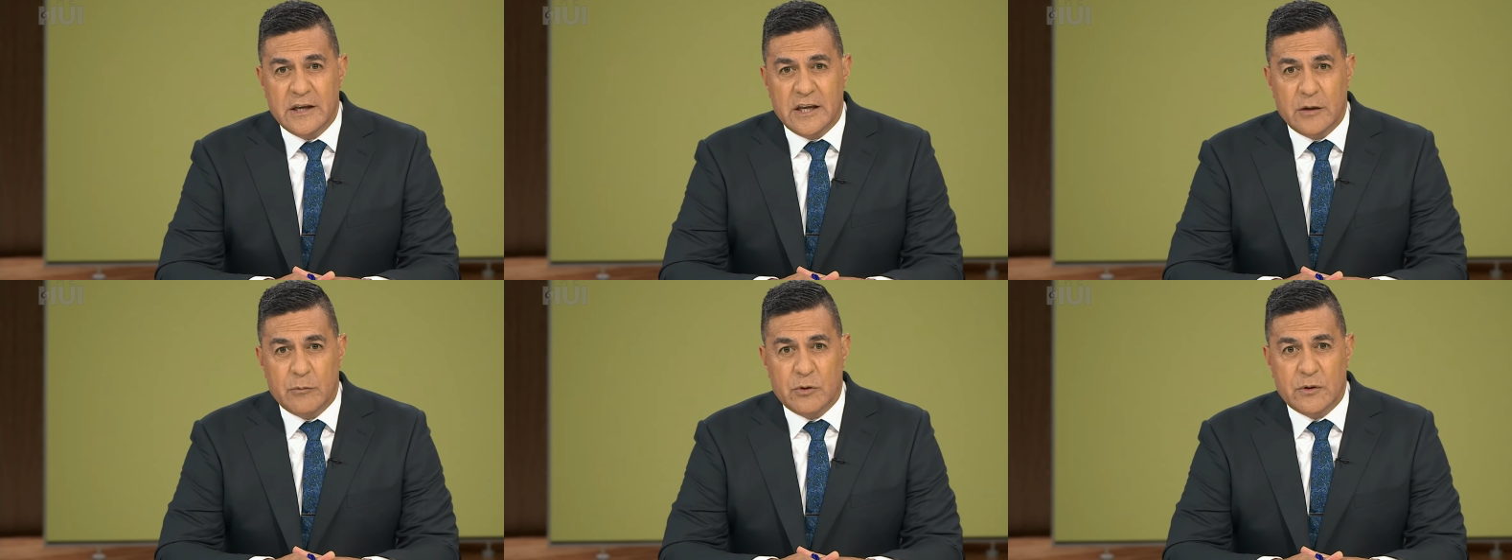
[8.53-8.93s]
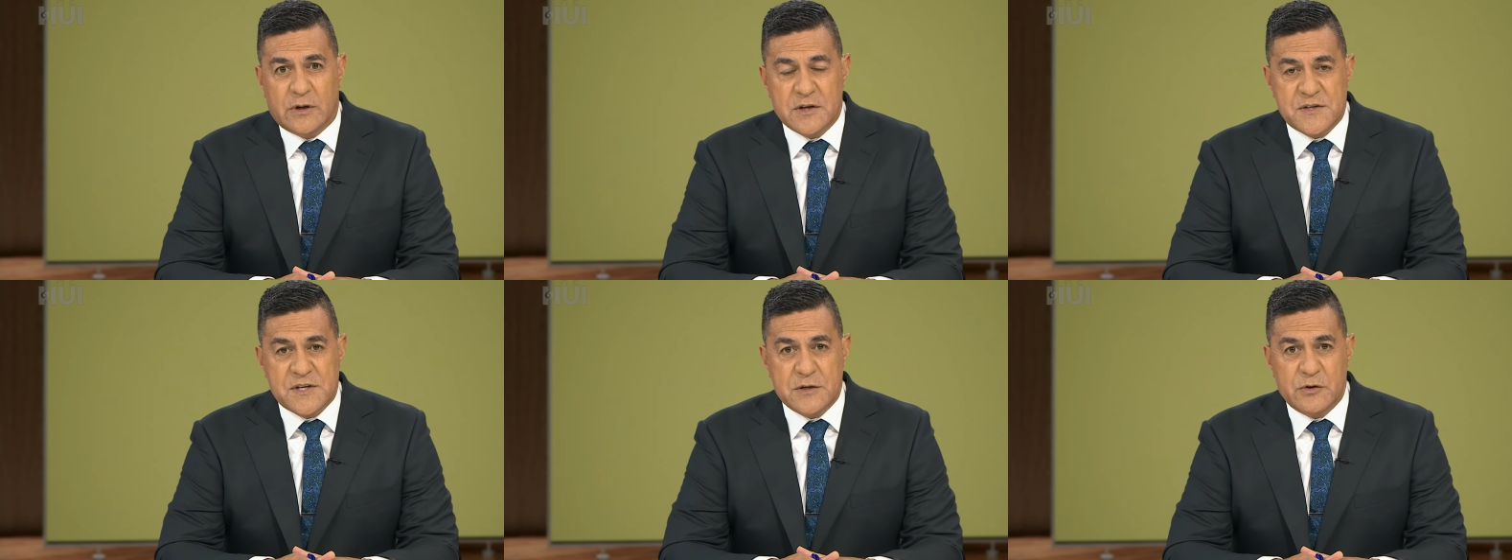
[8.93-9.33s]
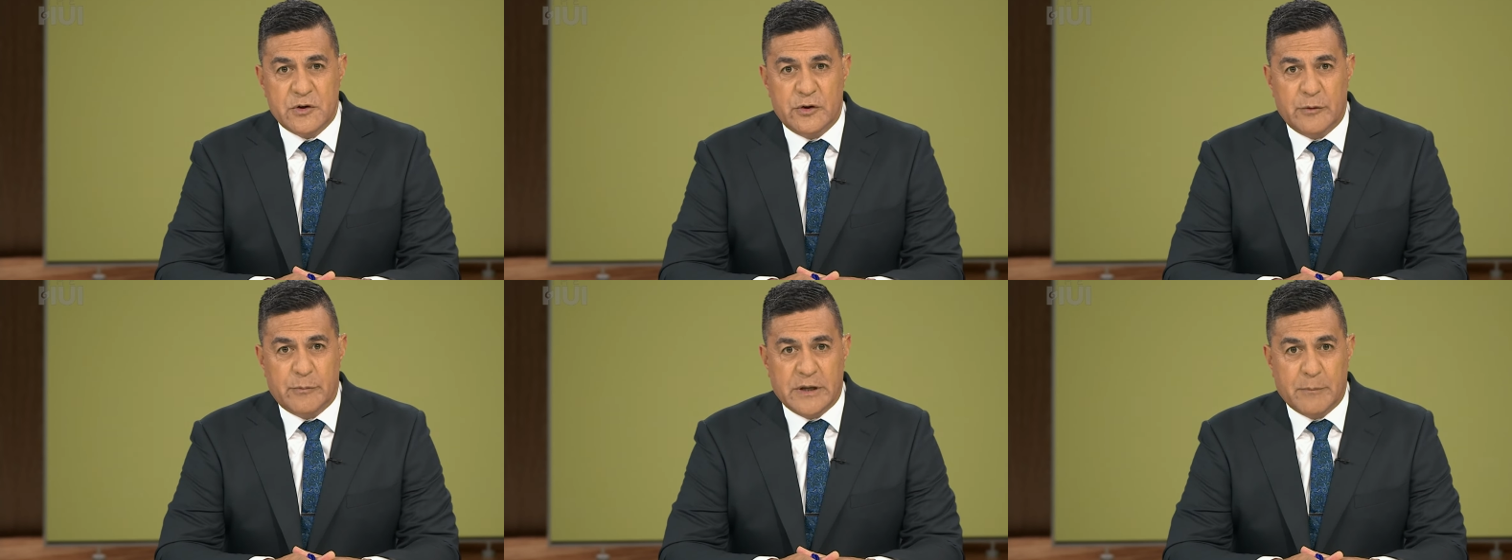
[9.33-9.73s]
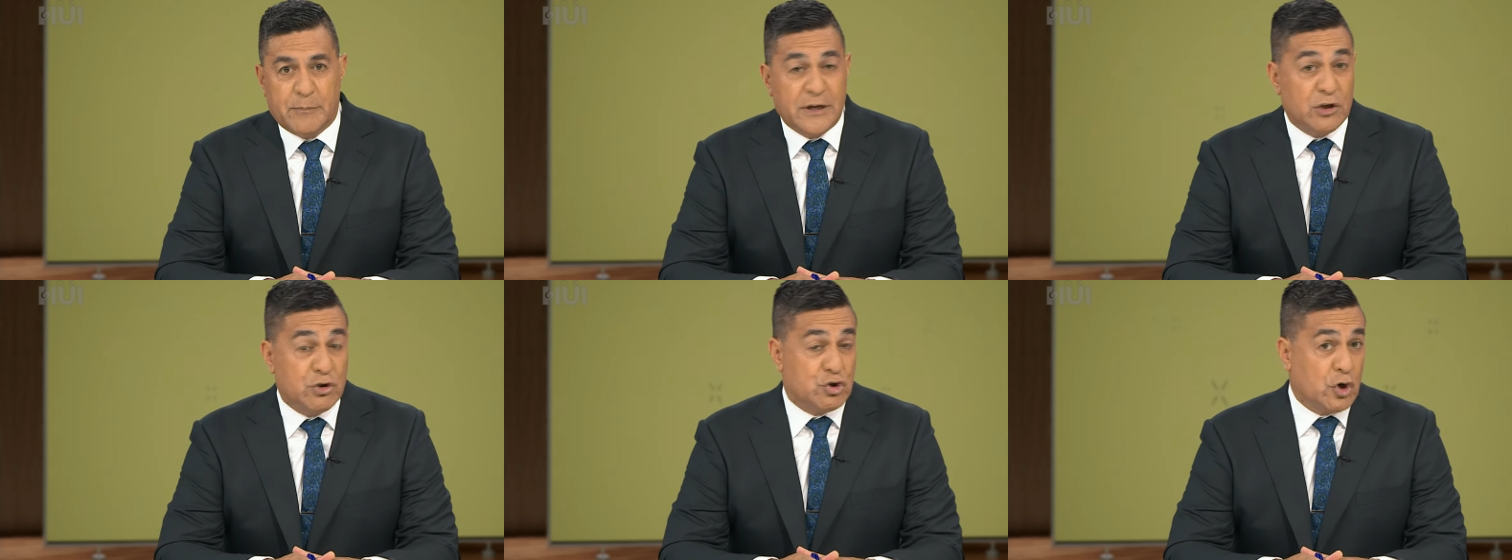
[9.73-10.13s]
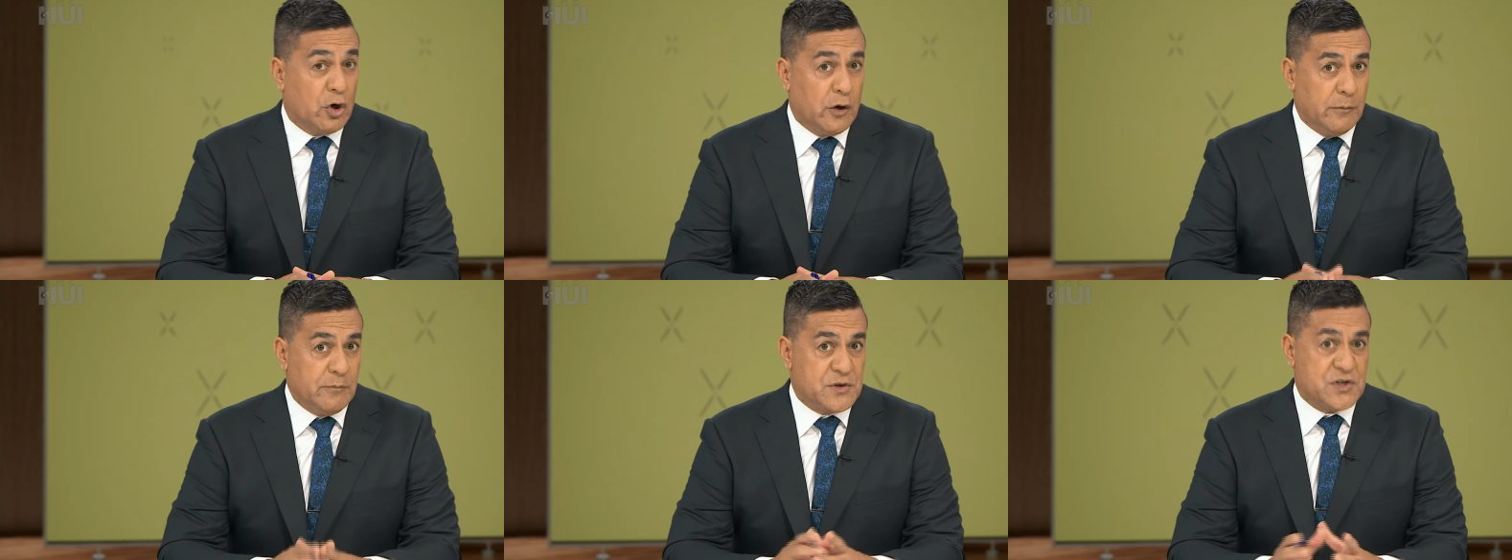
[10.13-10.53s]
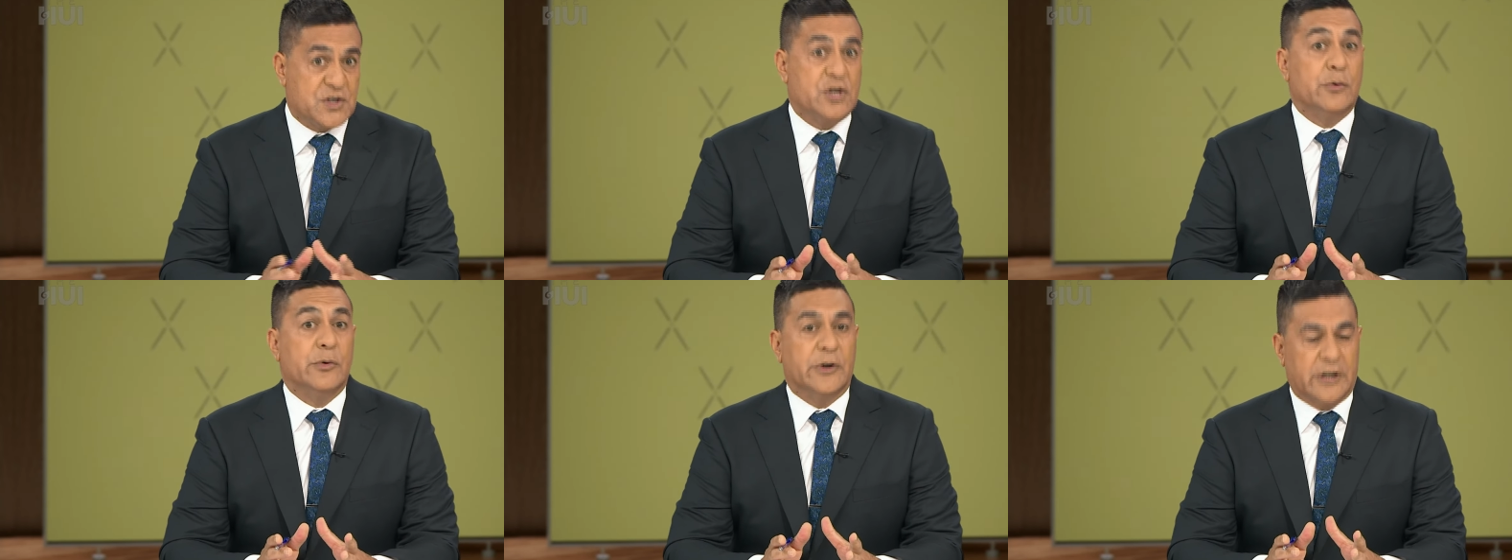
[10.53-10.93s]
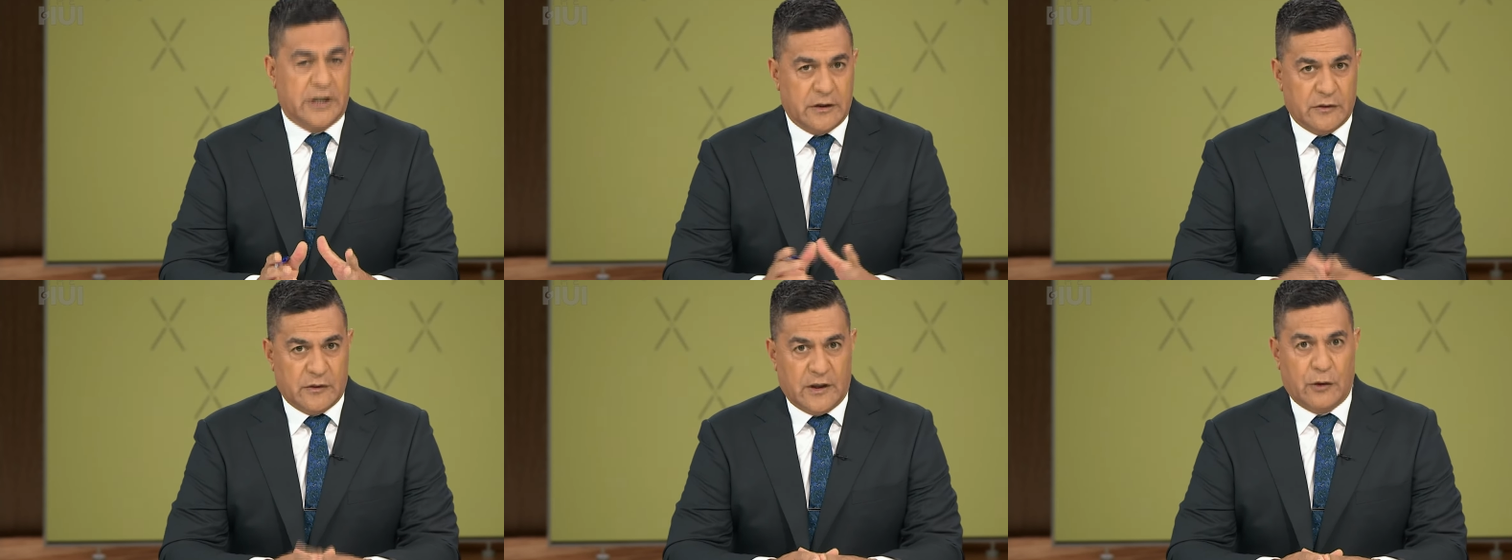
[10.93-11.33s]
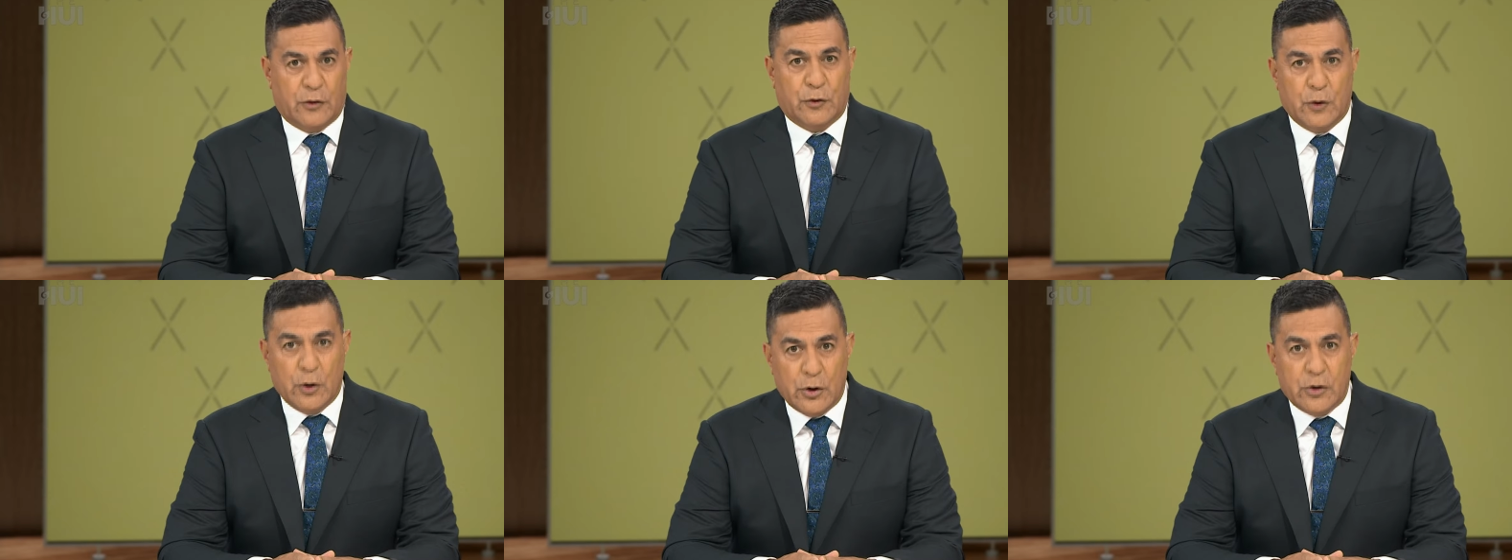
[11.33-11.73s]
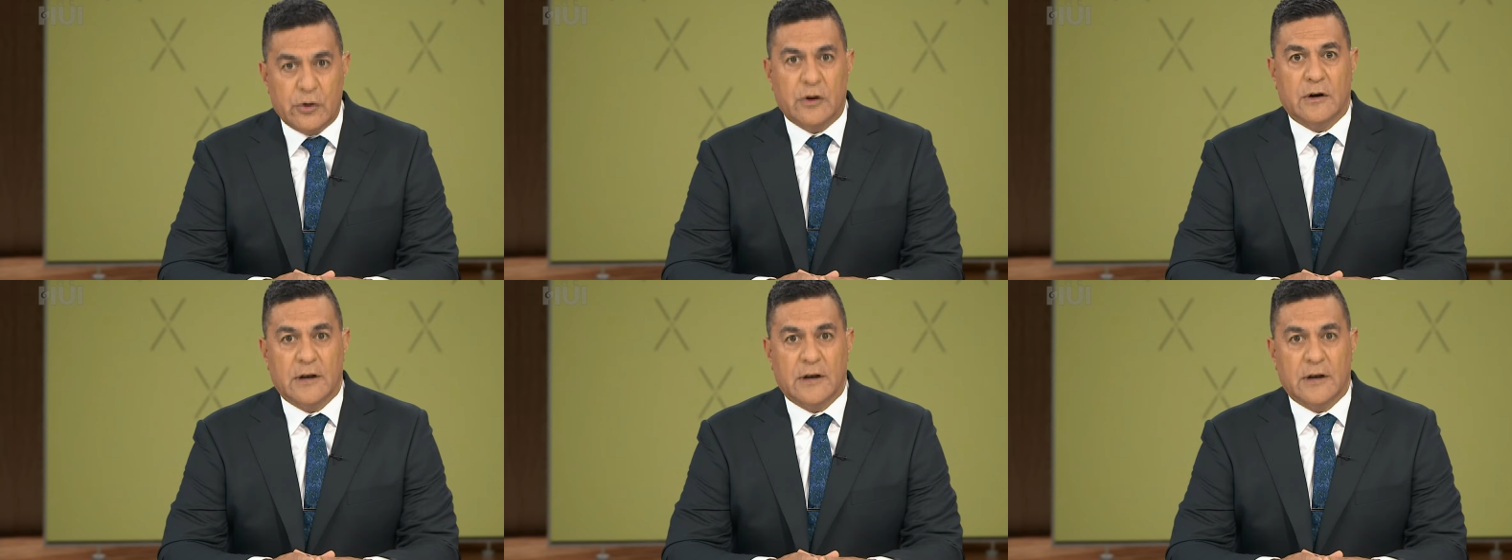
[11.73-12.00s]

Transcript: It will continue to be a big job stewarding the third